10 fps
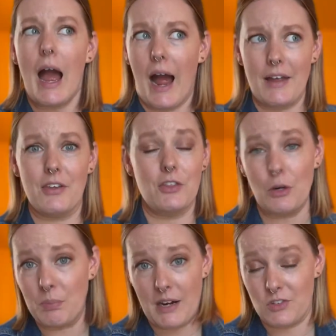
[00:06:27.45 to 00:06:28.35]
I think their
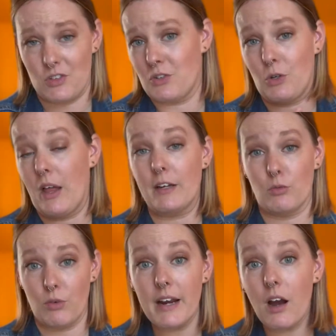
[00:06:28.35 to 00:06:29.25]
prices are like
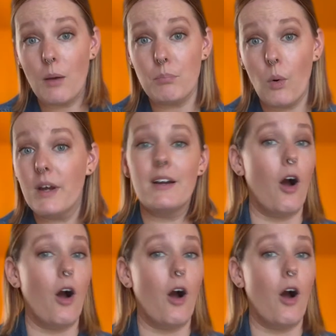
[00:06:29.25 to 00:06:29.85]
right on point.